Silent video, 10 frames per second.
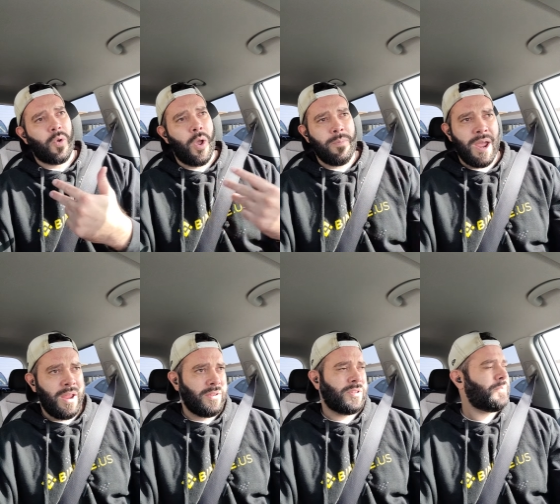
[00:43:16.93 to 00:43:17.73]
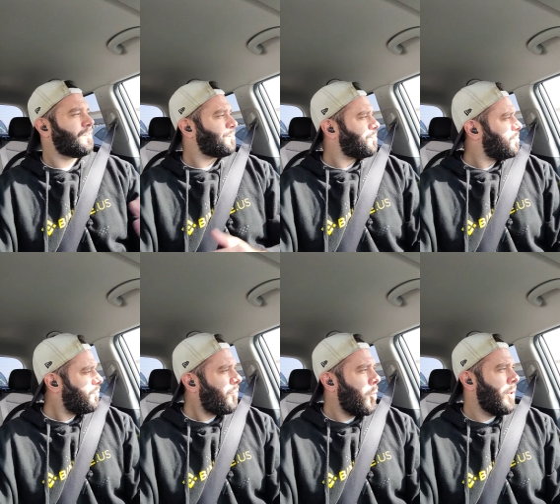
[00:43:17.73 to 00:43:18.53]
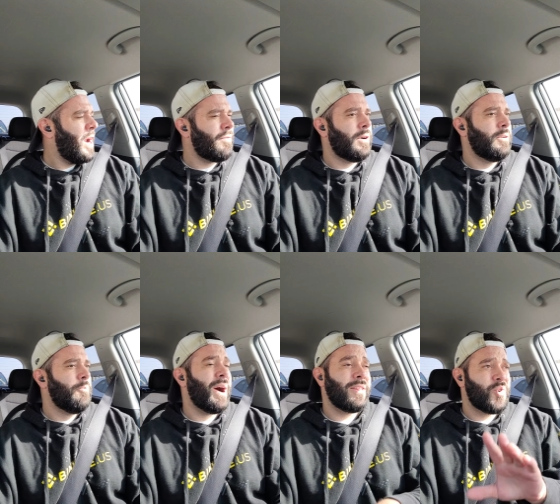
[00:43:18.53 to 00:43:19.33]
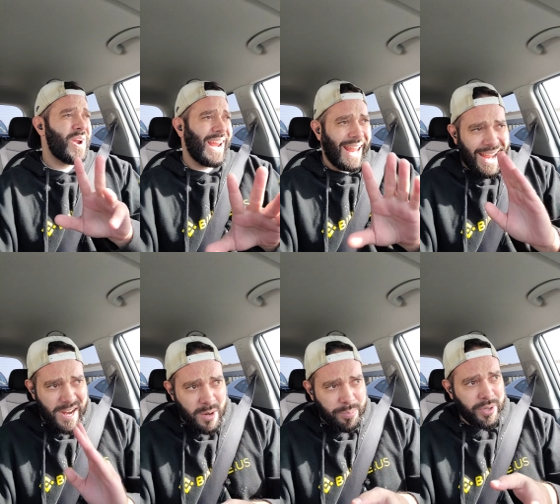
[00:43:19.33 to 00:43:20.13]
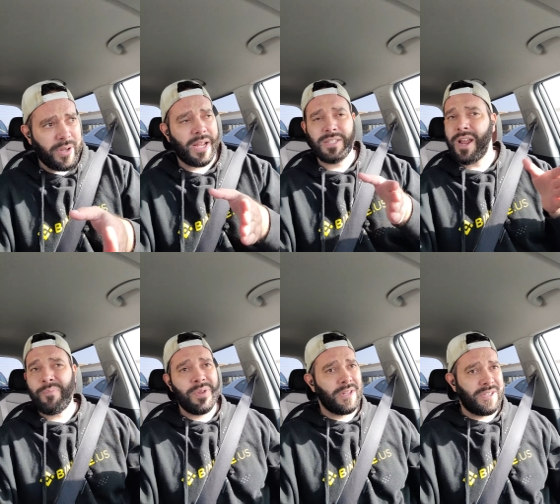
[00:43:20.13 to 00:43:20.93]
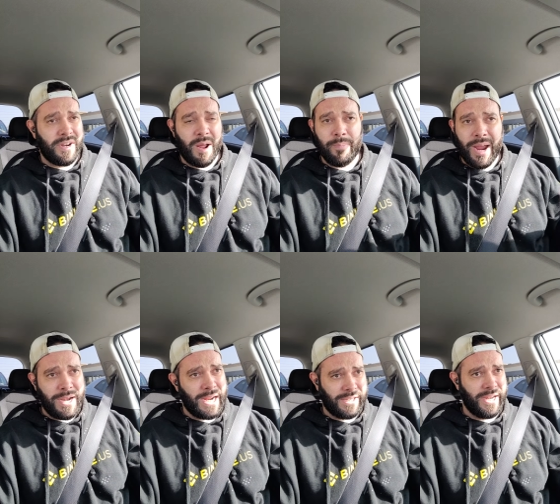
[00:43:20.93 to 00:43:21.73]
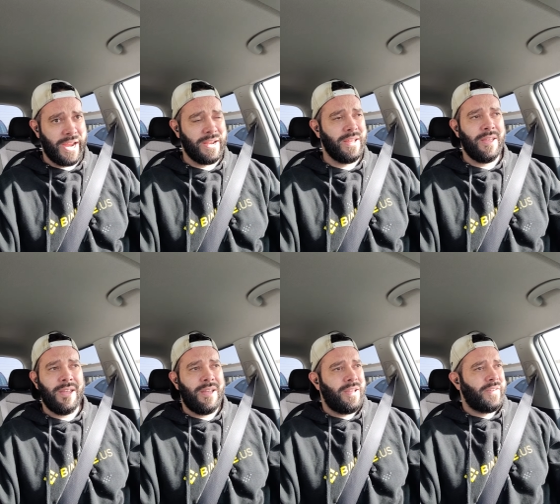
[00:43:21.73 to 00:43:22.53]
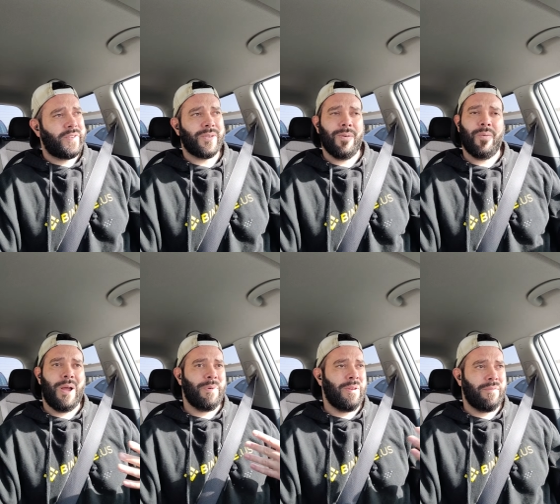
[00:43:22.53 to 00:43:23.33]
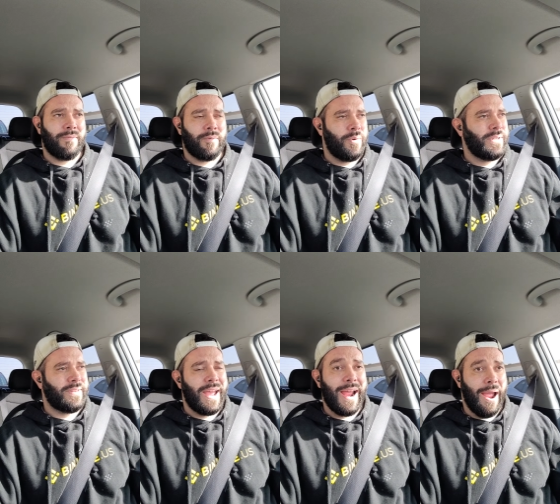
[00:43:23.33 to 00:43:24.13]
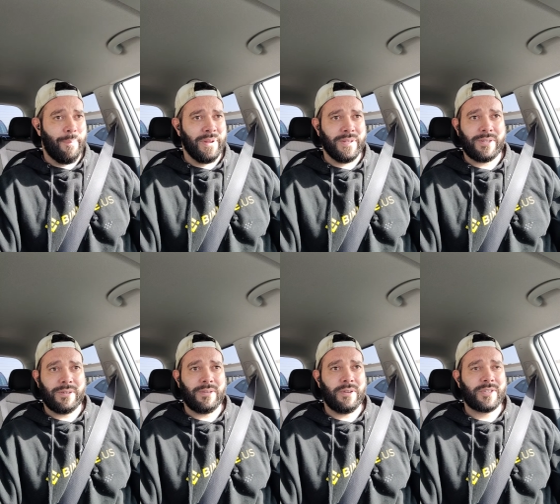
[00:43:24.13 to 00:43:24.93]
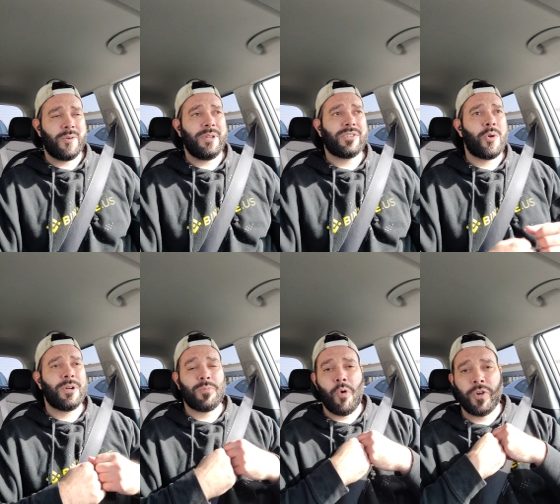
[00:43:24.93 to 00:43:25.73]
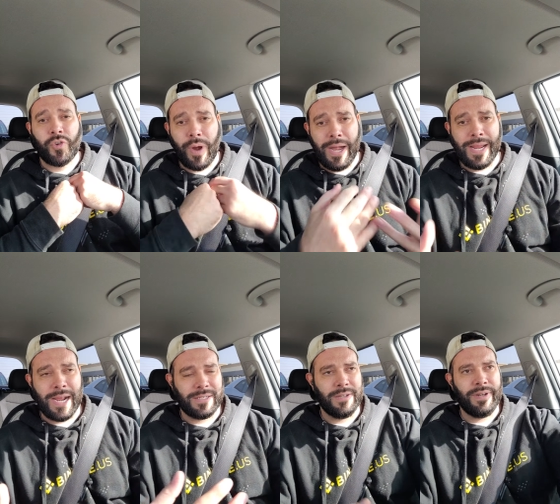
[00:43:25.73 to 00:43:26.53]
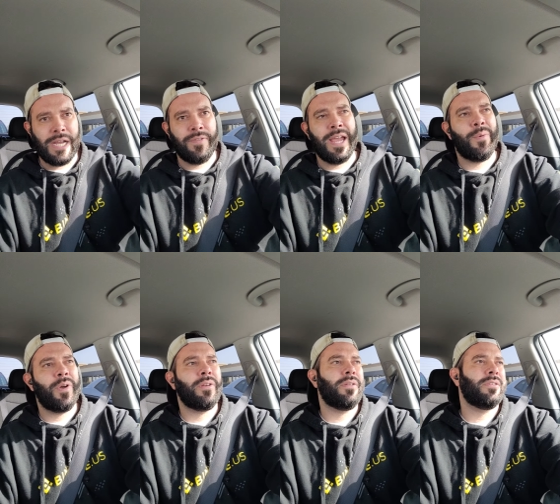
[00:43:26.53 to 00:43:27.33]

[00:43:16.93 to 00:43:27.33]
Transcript: Coinbase, whatever. By the way, AMP has not been listed on Binance yet. So, I mean, once that happens, there's going to be so much more trading activity on that one.